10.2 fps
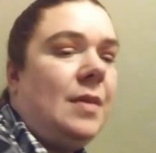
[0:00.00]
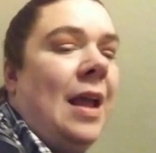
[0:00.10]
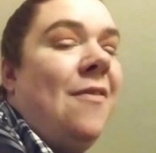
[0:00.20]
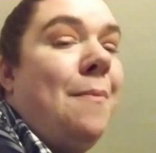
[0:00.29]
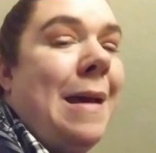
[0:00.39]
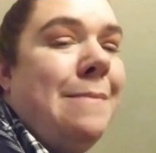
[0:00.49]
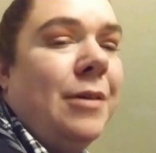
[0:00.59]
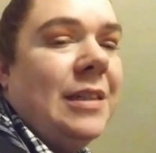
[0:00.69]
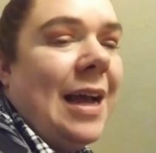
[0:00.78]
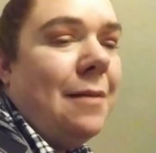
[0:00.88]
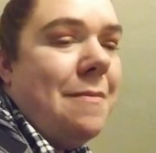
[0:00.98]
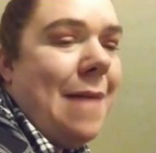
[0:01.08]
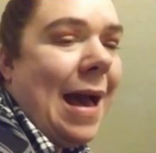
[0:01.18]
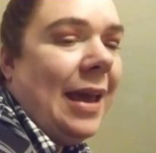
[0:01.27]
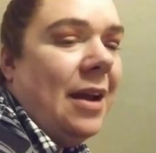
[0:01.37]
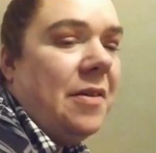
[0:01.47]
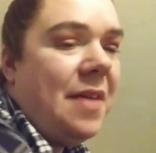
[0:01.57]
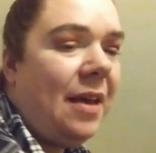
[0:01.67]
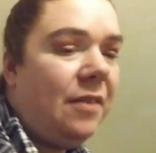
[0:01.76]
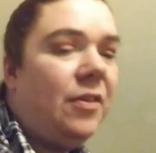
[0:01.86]
I have a paper towel back here,
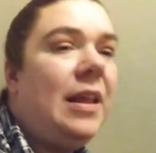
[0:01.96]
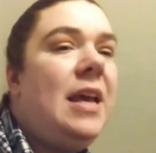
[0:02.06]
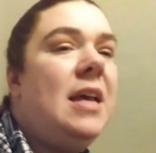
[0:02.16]
thankfully.